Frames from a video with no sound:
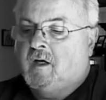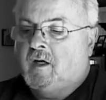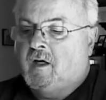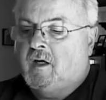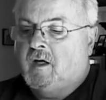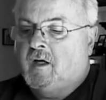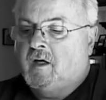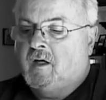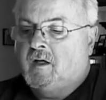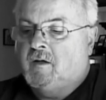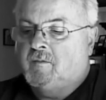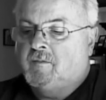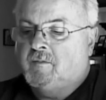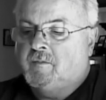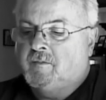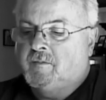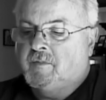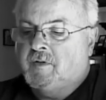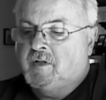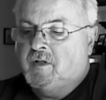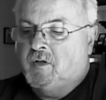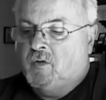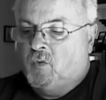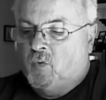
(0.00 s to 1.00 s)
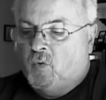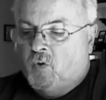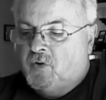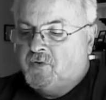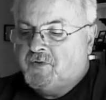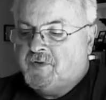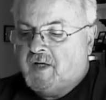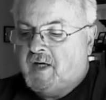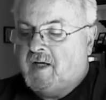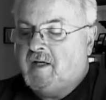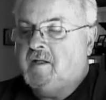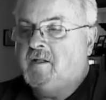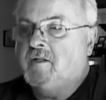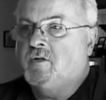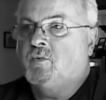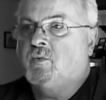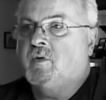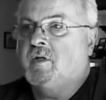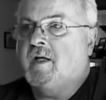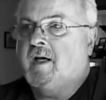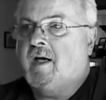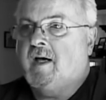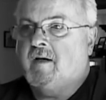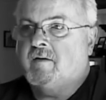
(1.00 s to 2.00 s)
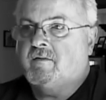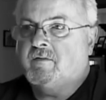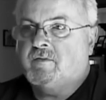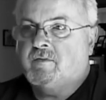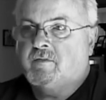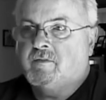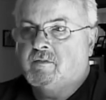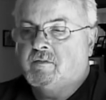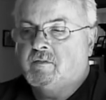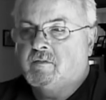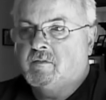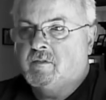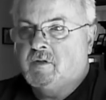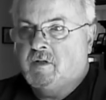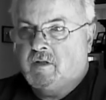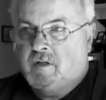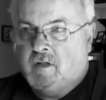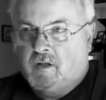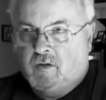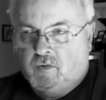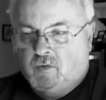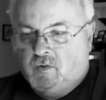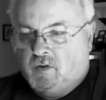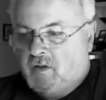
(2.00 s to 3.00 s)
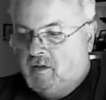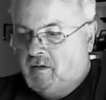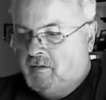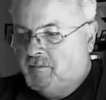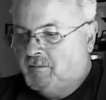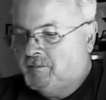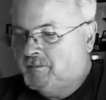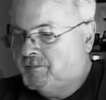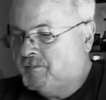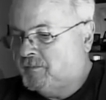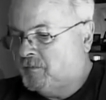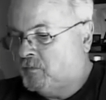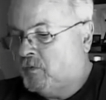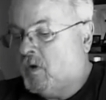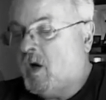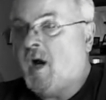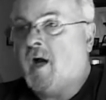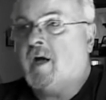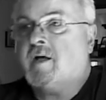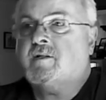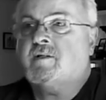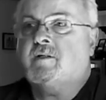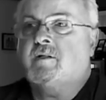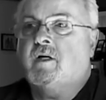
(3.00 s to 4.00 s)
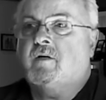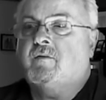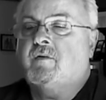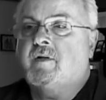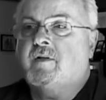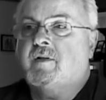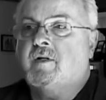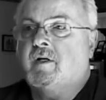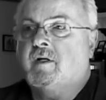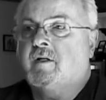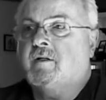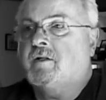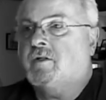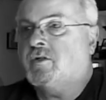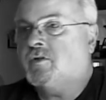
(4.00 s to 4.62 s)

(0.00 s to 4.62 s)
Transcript: Uh, you know, all day you would have, you know, uh, rocks and everything mm.